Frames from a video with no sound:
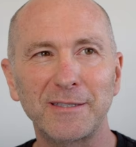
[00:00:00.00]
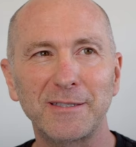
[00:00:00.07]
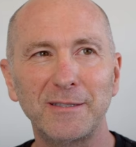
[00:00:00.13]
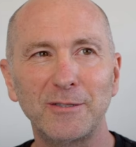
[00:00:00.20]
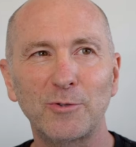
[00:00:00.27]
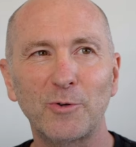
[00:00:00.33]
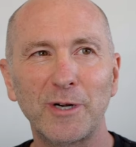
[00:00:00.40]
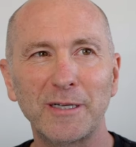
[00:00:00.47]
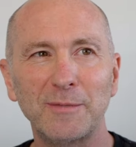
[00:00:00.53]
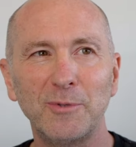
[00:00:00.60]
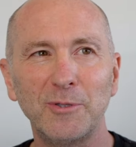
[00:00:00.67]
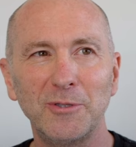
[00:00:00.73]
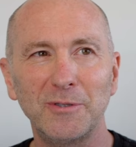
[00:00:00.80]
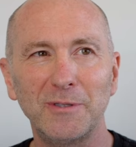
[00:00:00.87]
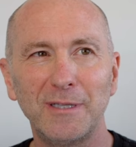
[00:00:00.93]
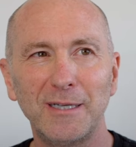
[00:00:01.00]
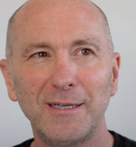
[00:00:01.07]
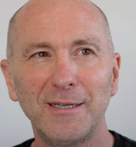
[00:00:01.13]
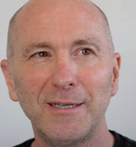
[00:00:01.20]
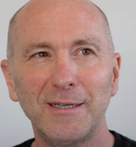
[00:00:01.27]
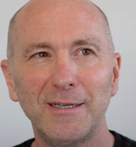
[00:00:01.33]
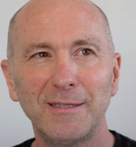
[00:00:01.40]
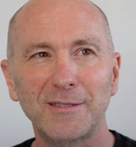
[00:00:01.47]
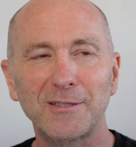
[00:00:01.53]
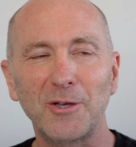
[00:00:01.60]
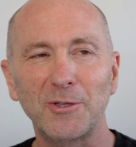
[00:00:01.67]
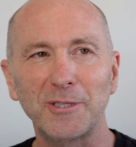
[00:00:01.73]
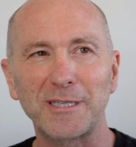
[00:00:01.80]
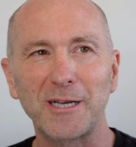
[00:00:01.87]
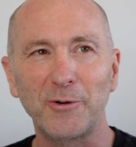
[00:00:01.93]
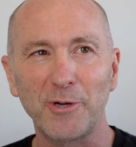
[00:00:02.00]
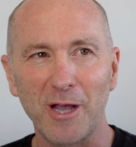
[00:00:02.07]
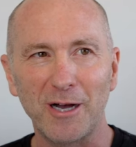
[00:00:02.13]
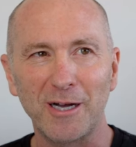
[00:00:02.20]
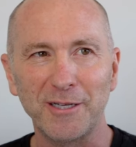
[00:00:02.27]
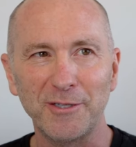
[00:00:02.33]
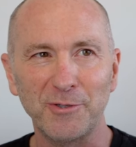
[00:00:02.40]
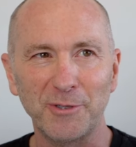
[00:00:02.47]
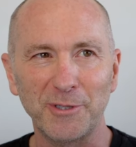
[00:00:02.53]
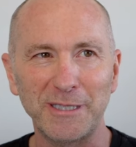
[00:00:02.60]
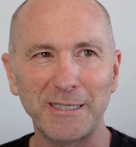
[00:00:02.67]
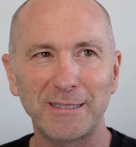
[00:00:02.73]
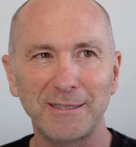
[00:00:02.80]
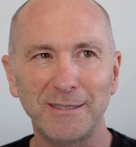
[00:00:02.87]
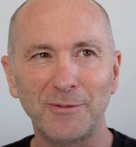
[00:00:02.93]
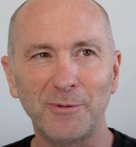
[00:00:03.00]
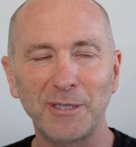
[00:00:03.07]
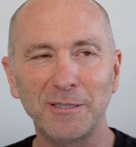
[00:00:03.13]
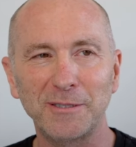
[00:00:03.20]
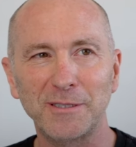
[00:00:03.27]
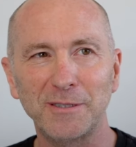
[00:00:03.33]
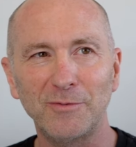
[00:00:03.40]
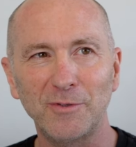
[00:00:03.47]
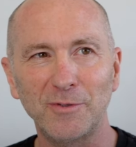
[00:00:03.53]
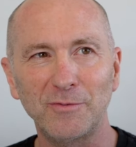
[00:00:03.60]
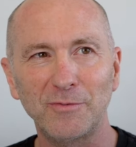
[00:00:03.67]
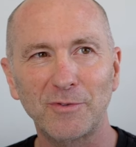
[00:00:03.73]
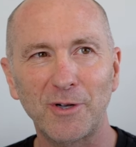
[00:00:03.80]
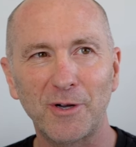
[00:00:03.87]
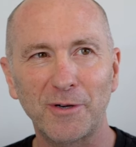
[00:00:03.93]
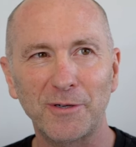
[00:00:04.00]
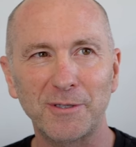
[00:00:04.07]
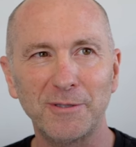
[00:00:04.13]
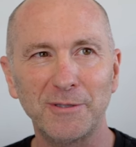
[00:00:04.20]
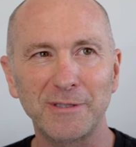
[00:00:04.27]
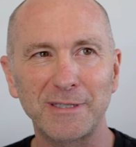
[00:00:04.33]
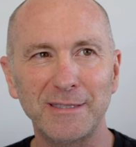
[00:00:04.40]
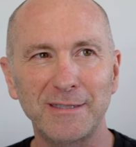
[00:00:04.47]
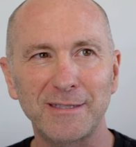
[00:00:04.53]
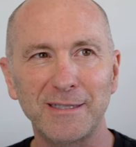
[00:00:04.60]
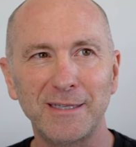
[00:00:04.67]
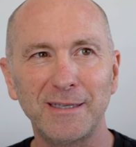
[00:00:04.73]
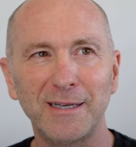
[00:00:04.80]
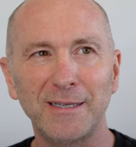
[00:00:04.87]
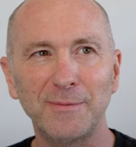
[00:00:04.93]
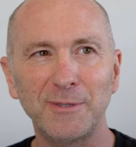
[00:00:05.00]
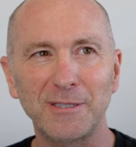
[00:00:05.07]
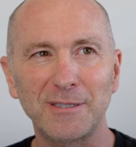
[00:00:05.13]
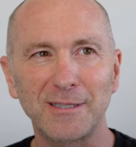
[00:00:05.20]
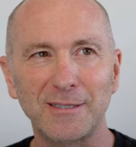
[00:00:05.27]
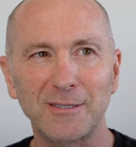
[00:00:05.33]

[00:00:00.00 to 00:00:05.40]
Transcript: this incredible solitary hydroid, a relative of corals and sea anemones